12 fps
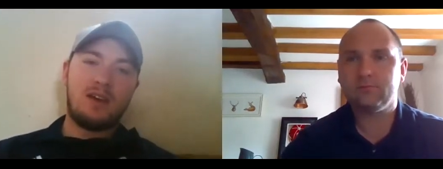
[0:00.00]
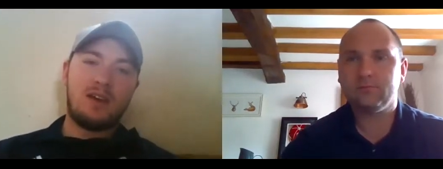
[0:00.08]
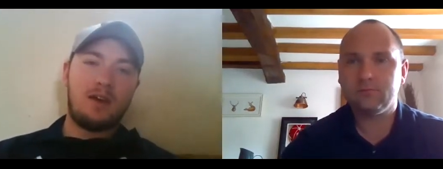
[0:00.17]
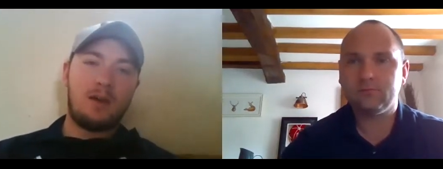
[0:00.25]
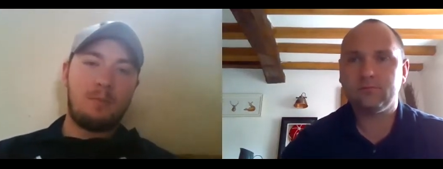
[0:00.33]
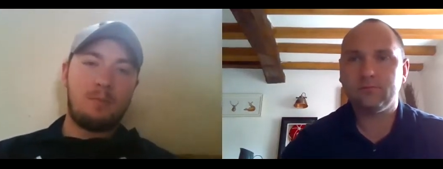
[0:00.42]

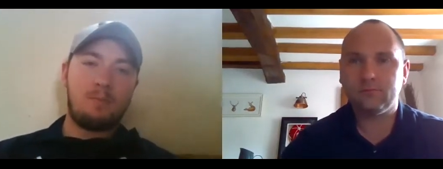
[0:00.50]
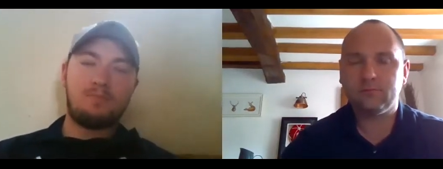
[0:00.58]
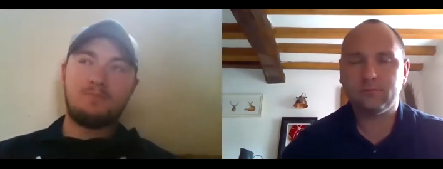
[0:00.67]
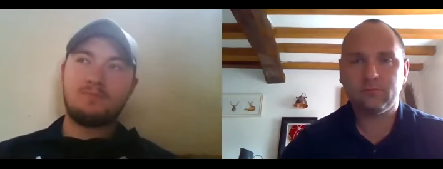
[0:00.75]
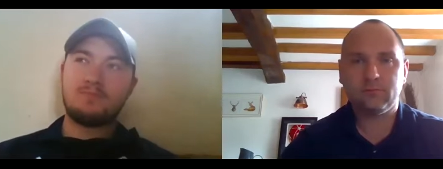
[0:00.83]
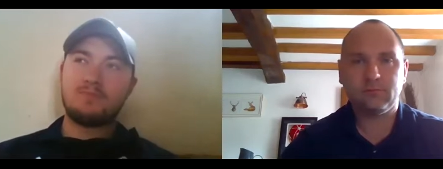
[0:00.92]
Speaker 1: Um,
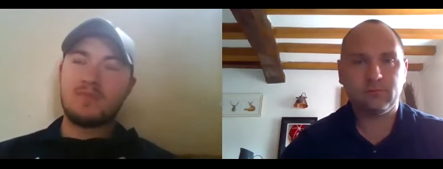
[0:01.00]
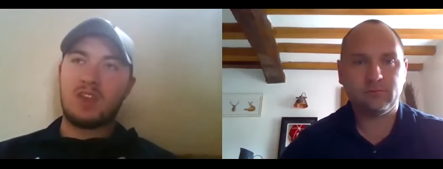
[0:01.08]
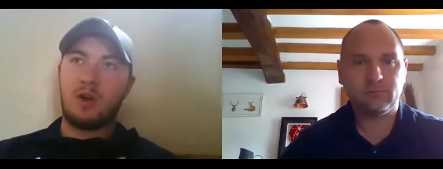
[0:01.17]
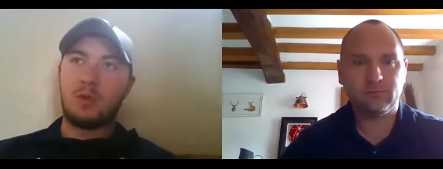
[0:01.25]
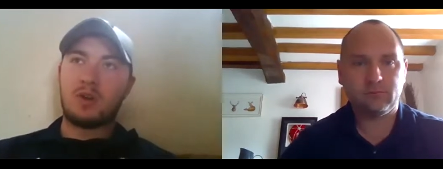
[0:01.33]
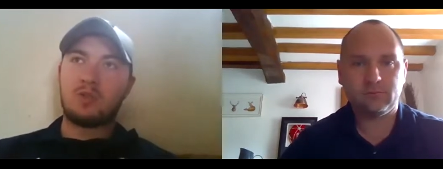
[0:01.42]

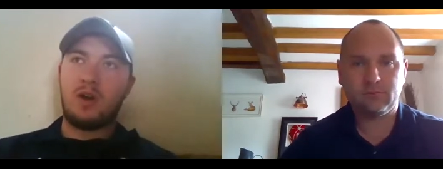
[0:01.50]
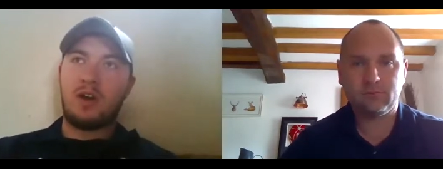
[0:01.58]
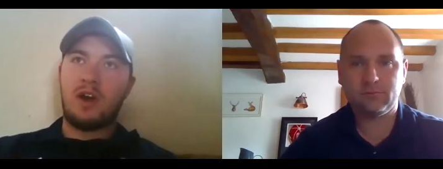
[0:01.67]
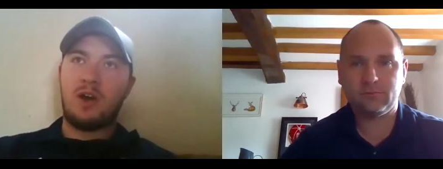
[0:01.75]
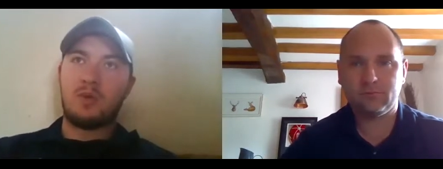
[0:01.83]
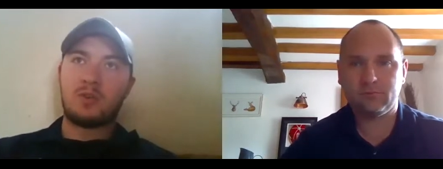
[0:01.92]
I would quite,
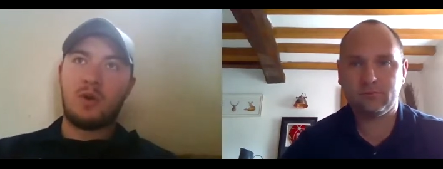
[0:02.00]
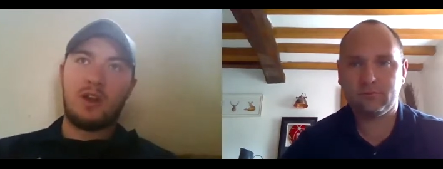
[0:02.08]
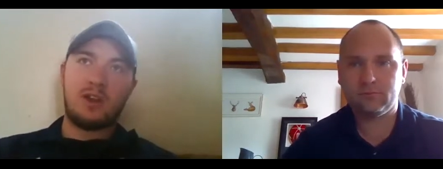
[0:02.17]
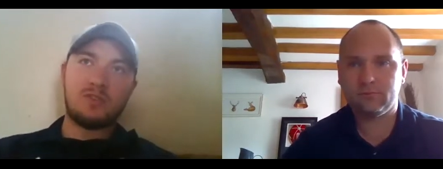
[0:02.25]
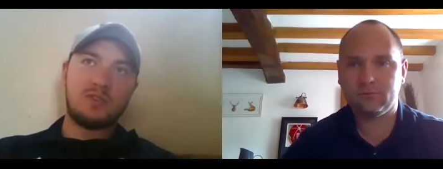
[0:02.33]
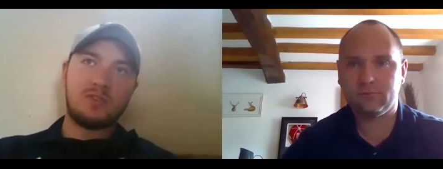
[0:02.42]
I would quite
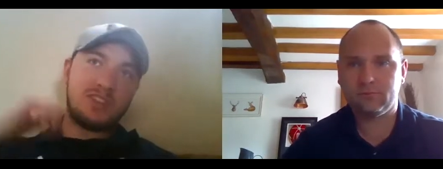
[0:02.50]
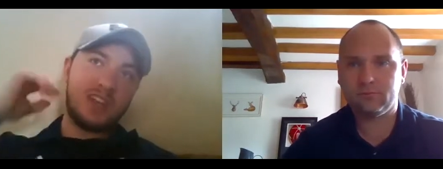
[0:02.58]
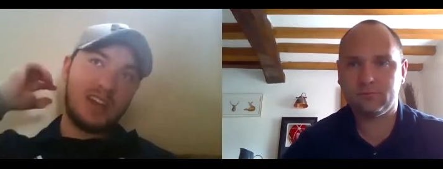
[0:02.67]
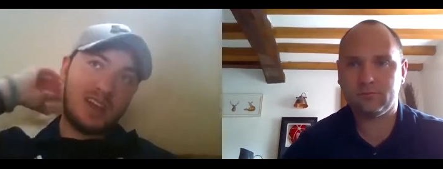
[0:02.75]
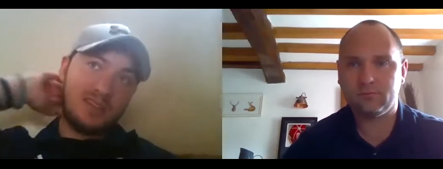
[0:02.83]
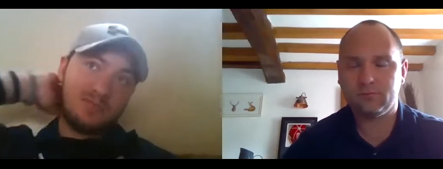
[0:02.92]
like to have
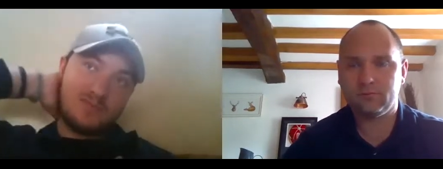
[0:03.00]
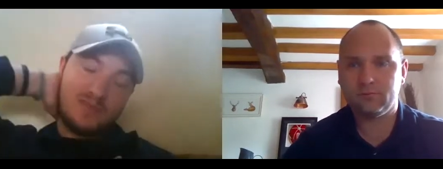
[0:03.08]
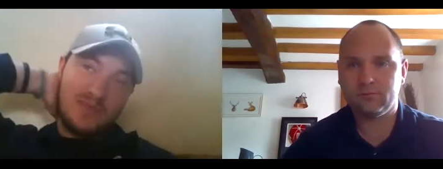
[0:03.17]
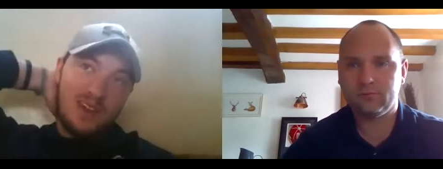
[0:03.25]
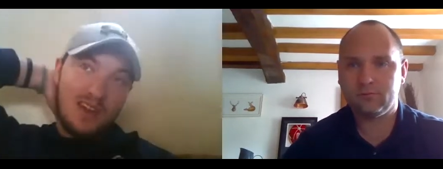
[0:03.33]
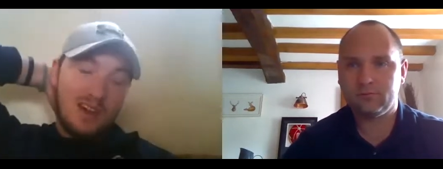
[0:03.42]
seen it,
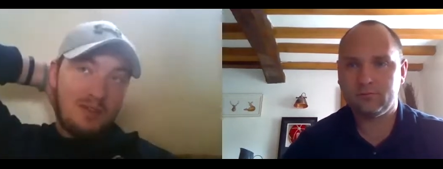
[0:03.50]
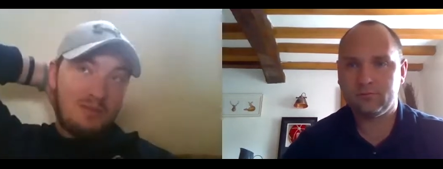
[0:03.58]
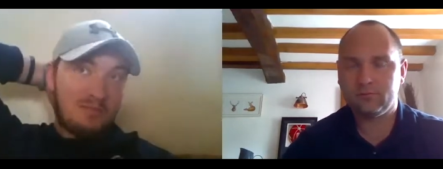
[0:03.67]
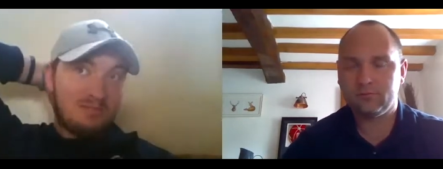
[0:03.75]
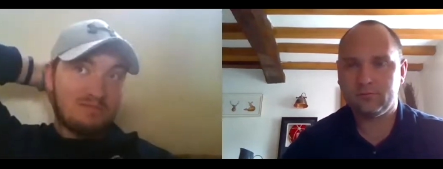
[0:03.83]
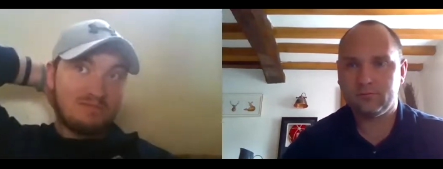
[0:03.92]

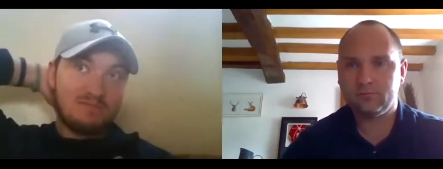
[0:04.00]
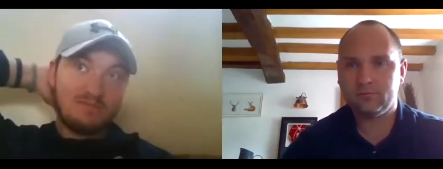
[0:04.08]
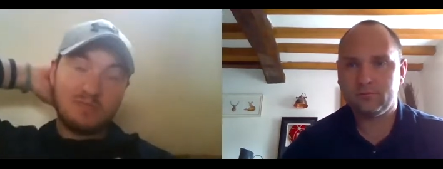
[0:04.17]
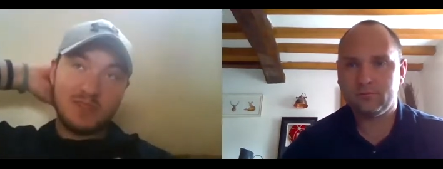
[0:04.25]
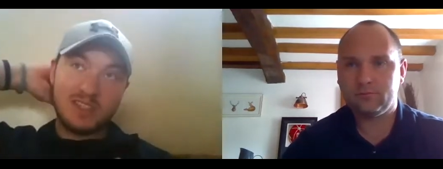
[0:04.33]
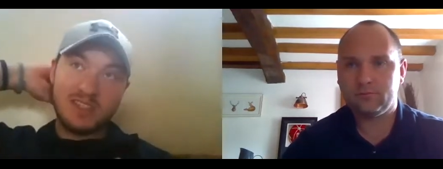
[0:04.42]
um,
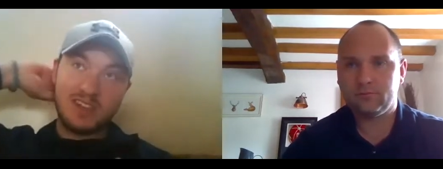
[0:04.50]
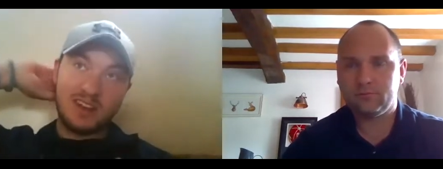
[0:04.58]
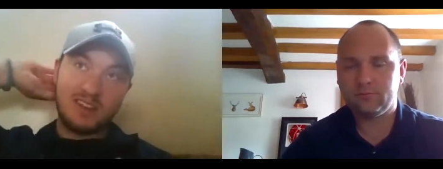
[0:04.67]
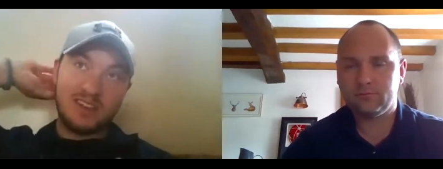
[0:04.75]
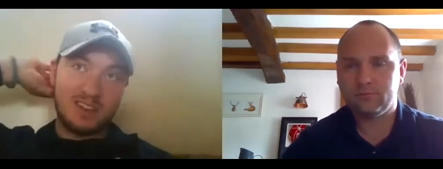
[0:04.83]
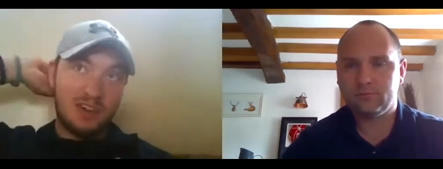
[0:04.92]

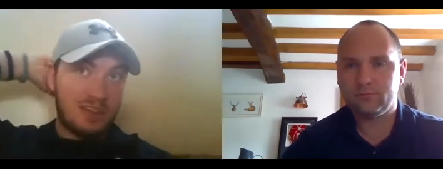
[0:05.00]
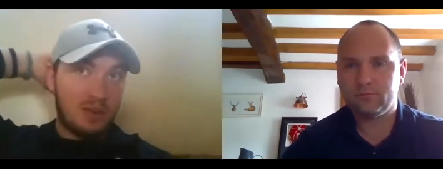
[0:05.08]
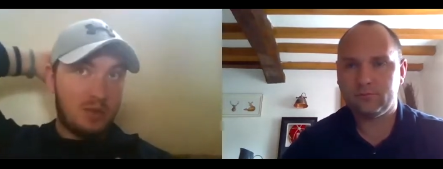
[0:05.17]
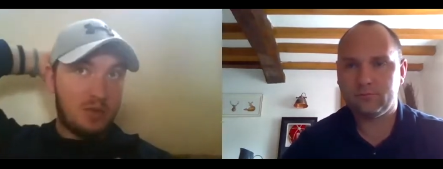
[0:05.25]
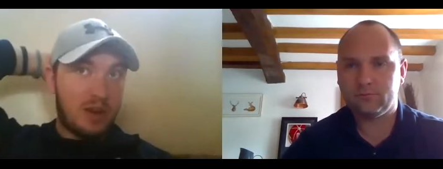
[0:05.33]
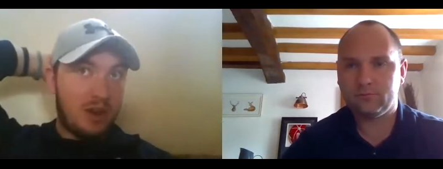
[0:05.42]
particularly this year. I think
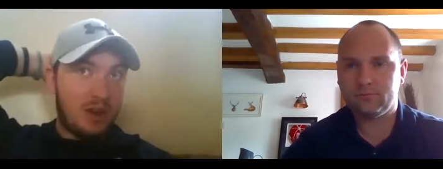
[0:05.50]
it would have been a